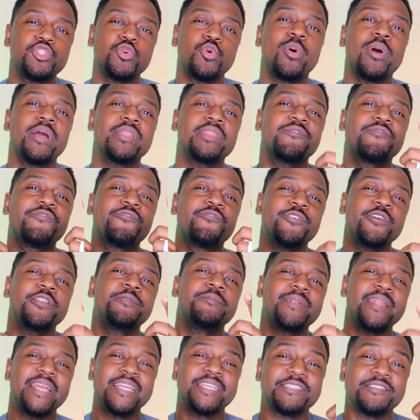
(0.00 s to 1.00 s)
join the
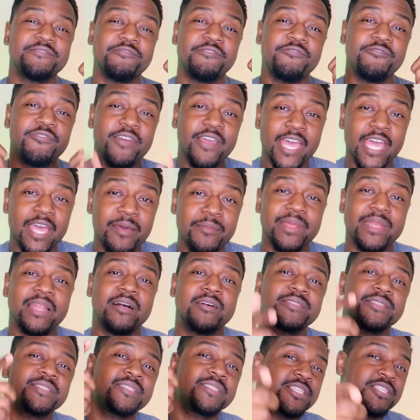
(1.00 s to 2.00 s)
Freedom Nation fam,
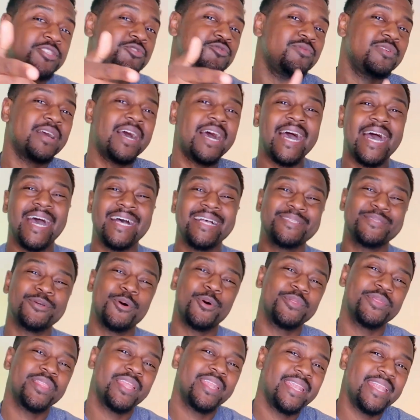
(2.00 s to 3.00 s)
and I'll see you
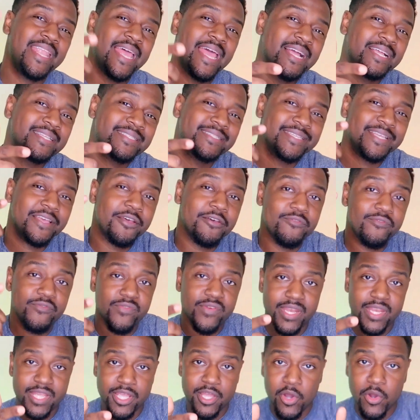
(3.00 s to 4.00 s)
guys on the next
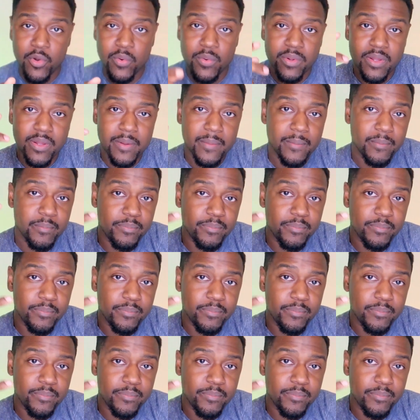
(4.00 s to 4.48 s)
video.